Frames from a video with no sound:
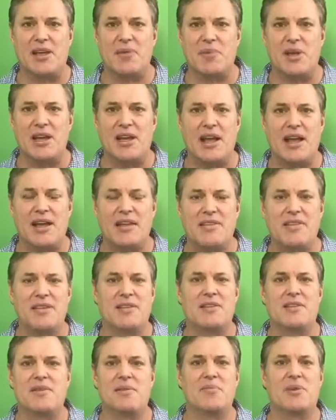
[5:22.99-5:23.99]
I
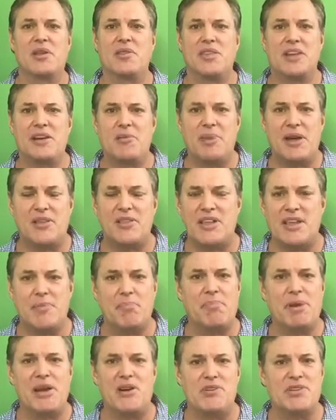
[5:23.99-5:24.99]
mean, think about the
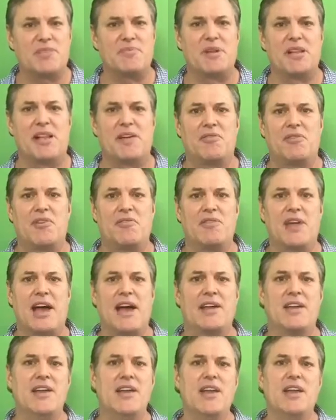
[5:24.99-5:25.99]
embarrassment level of
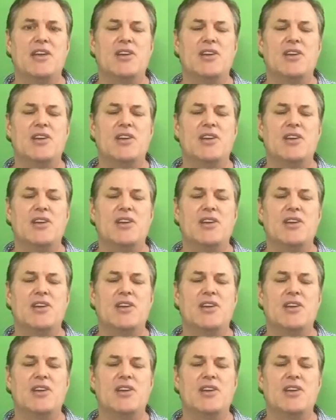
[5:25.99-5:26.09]
that.